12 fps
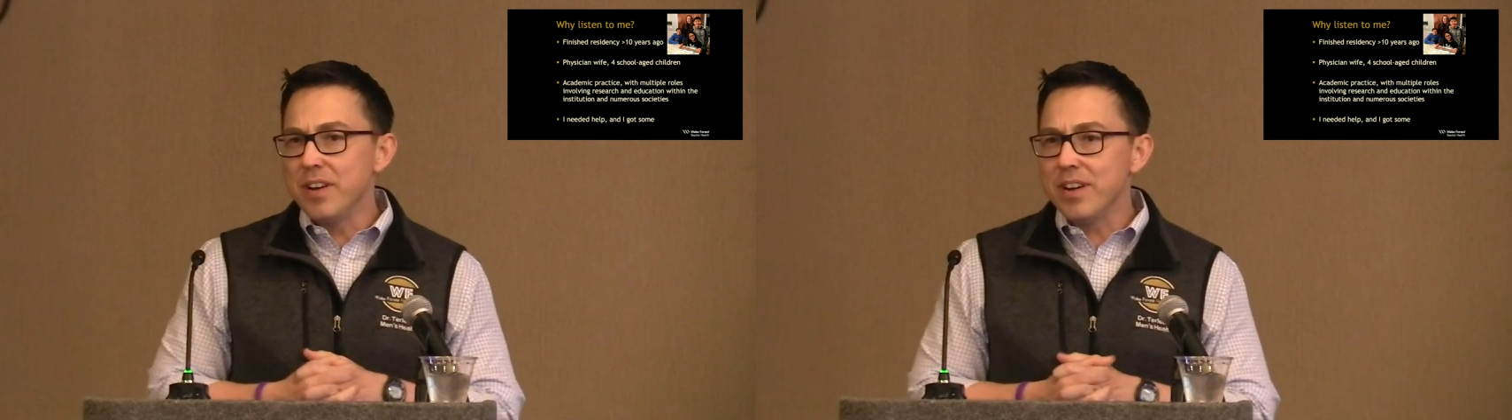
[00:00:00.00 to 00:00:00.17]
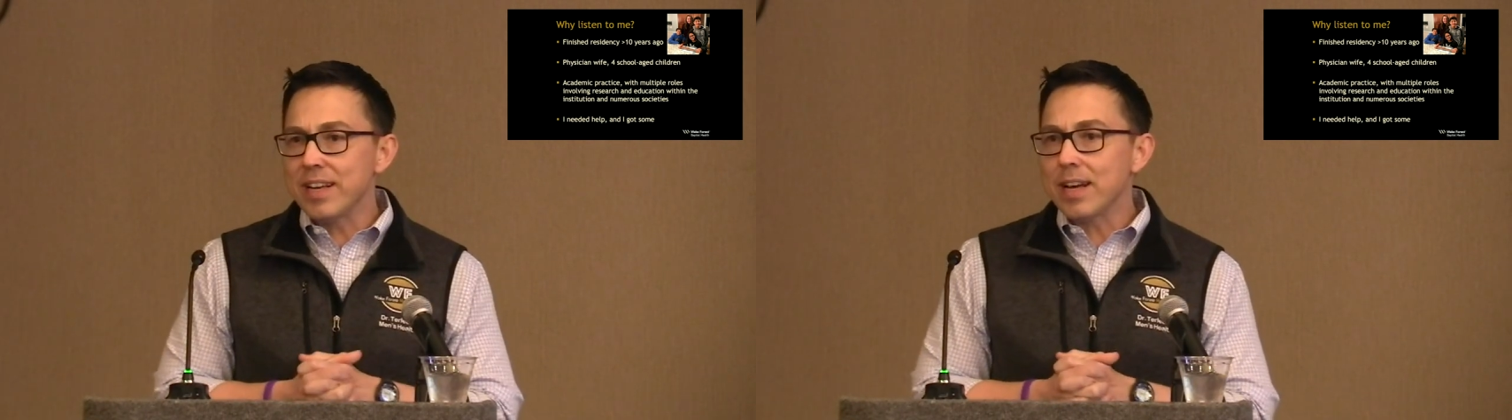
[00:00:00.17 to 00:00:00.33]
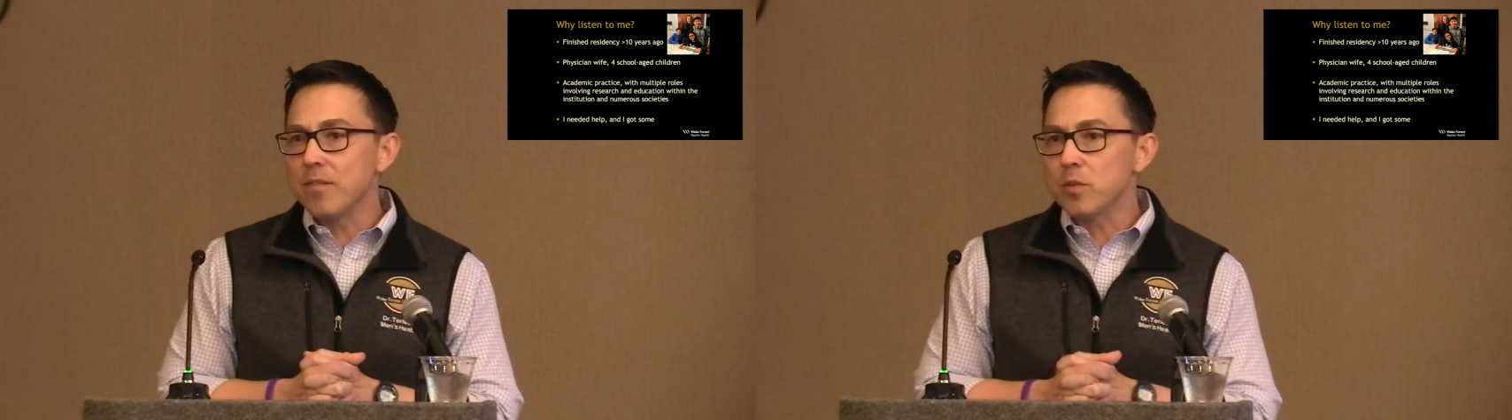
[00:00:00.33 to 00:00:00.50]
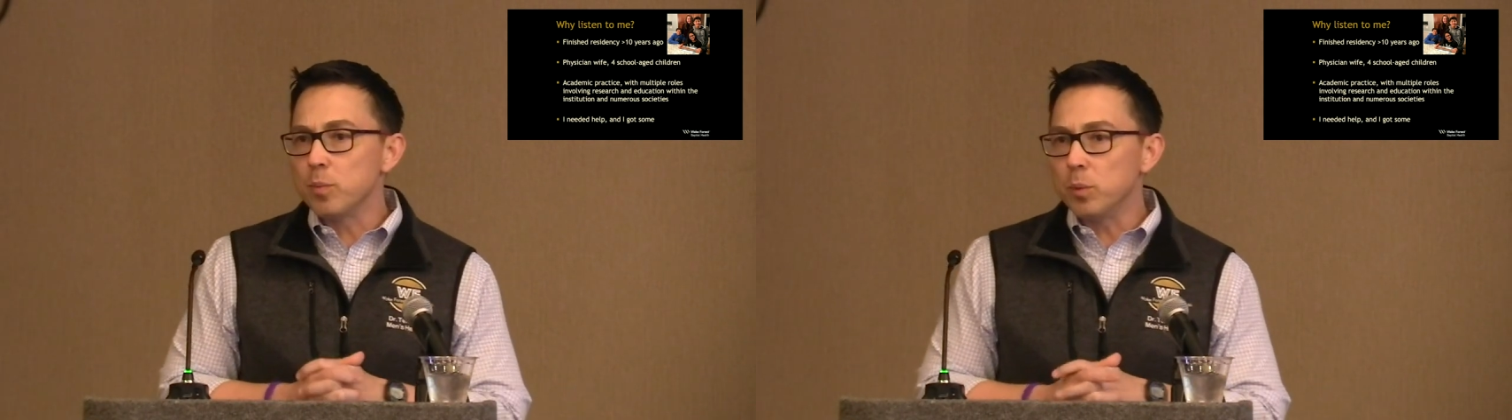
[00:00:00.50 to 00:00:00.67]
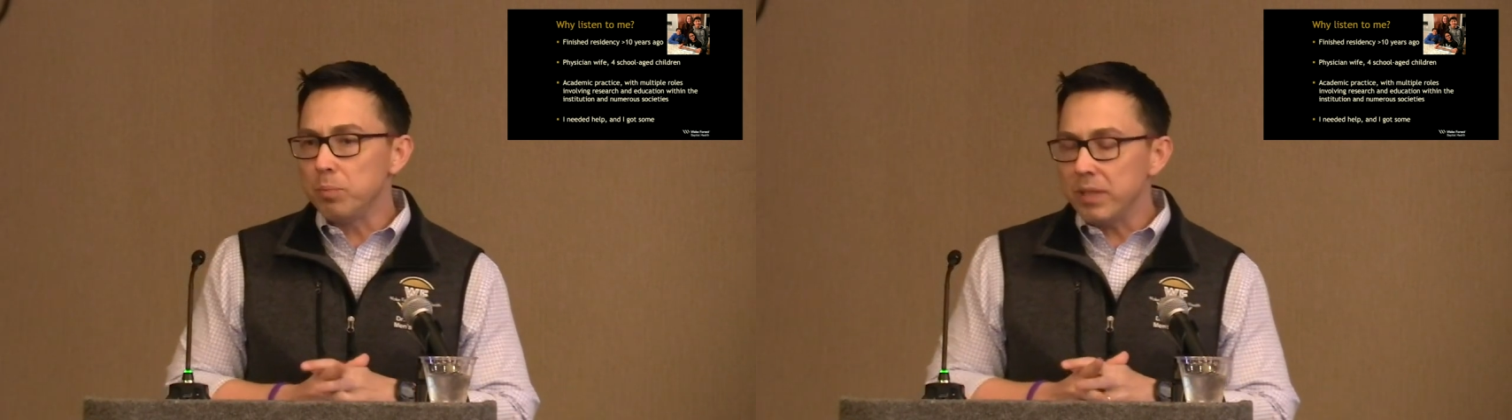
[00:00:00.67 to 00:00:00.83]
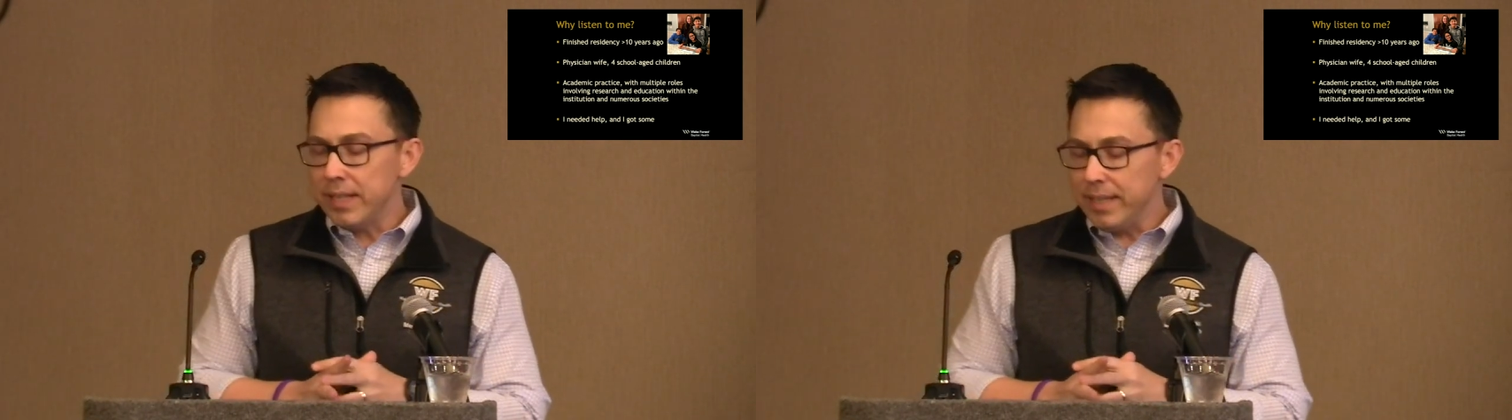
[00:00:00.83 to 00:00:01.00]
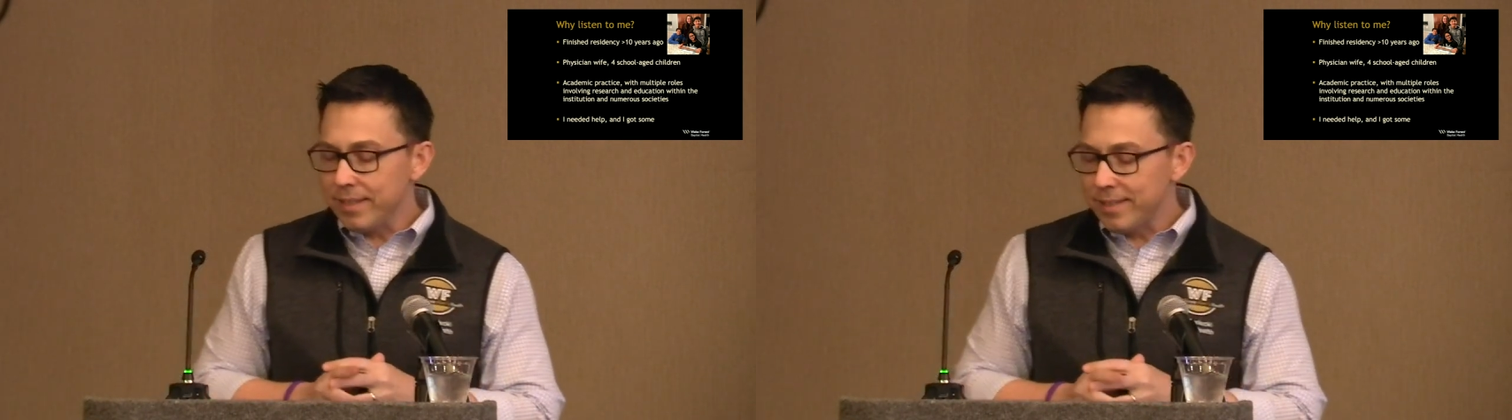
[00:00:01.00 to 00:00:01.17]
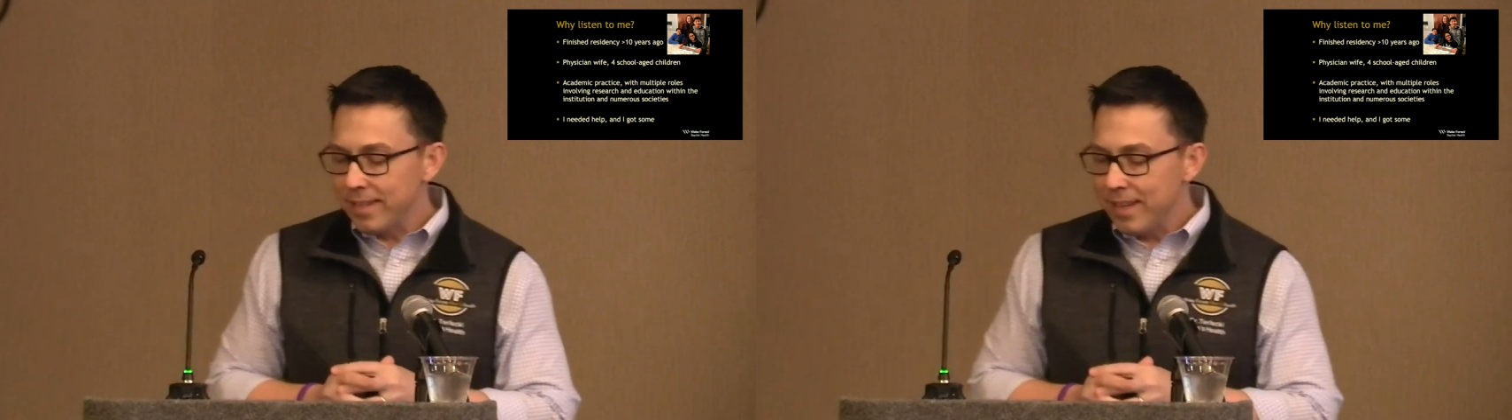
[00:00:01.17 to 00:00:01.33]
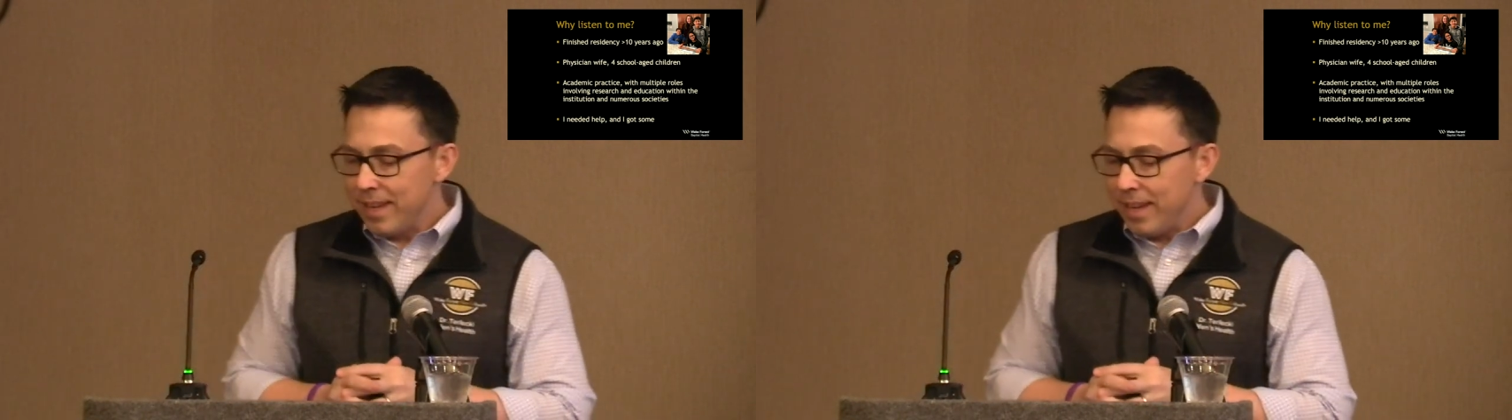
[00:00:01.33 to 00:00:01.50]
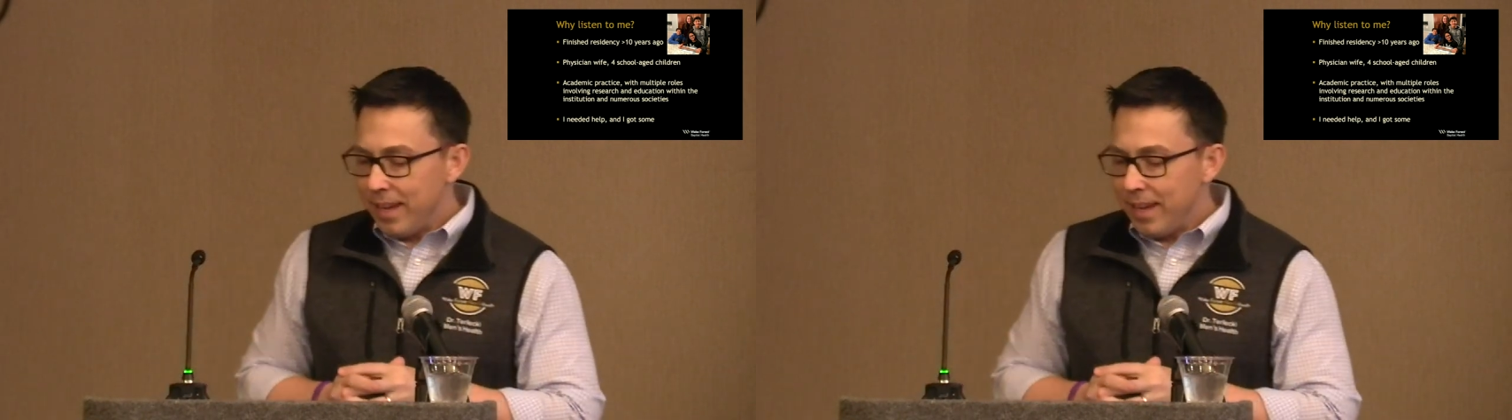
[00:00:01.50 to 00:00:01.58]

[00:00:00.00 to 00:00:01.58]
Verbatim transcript: very comfortable place.